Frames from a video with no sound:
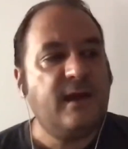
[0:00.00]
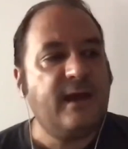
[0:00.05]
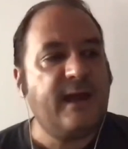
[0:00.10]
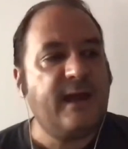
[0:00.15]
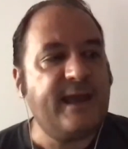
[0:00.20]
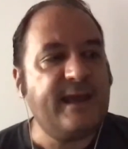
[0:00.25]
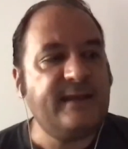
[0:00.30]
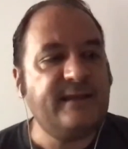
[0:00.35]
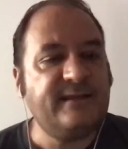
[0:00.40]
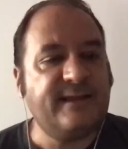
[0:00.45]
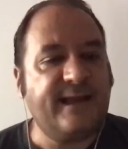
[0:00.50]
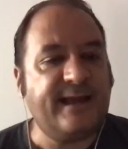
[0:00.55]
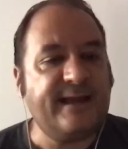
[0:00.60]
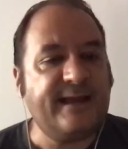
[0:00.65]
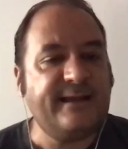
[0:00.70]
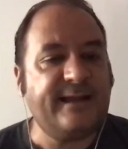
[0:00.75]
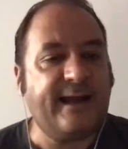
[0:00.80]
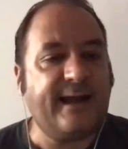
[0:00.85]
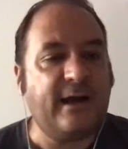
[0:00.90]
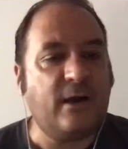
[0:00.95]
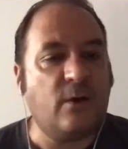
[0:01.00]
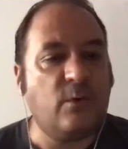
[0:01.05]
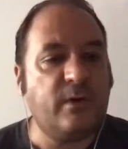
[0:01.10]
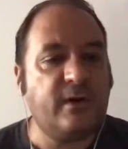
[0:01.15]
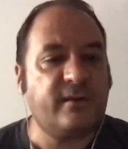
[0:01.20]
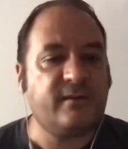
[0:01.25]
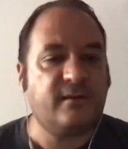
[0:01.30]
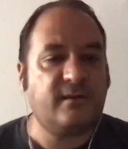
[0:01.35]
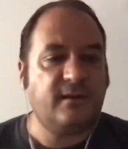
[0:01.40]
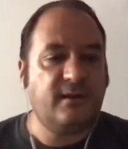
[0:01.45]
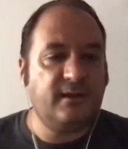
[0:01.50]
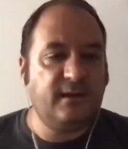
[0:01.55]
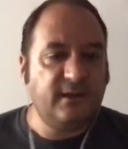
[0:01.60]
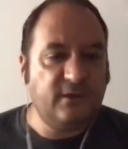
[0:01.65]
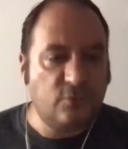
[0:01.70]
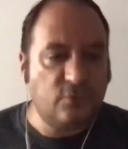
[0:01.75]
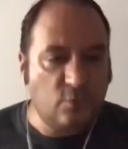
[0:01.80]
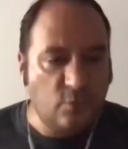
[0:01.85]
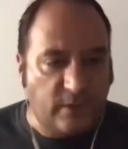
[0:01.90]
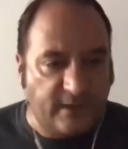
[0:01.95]
8, 9 hours
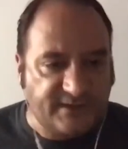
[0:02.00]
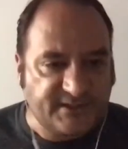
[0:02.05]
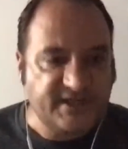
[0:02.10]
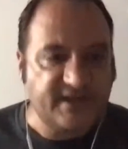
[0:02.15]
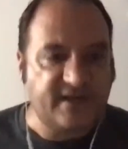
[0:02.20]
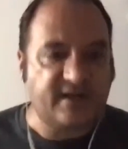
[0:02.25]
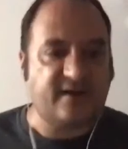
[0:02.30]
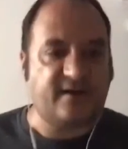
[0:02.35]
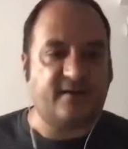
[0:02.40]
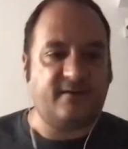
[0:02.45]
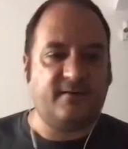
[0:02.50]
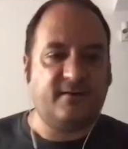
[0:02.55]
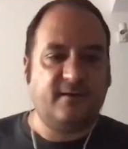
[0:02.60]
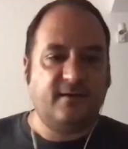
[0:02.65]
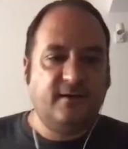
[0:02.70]
into a chair.